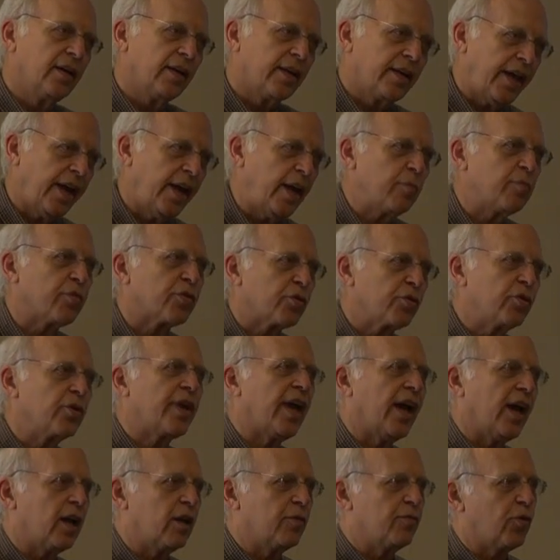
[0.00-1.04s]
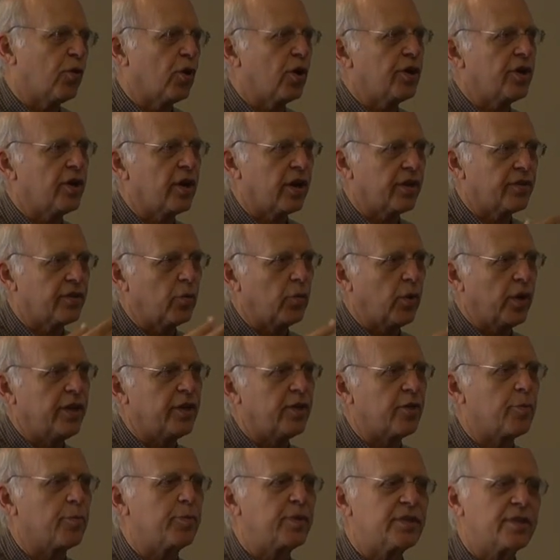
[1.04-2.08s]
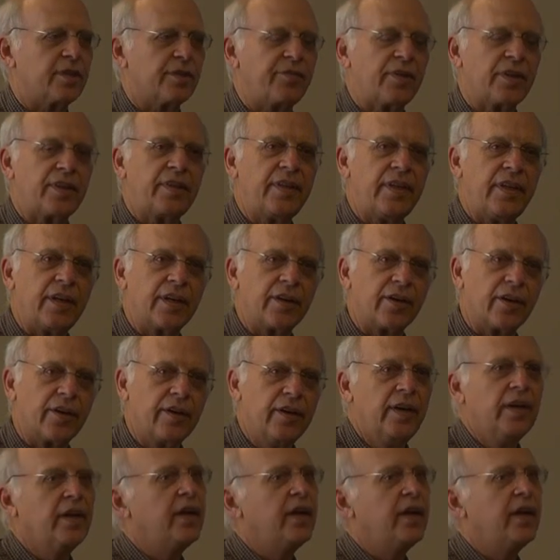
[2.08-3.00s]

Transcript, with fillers: came through California on their way to the Pacific Theater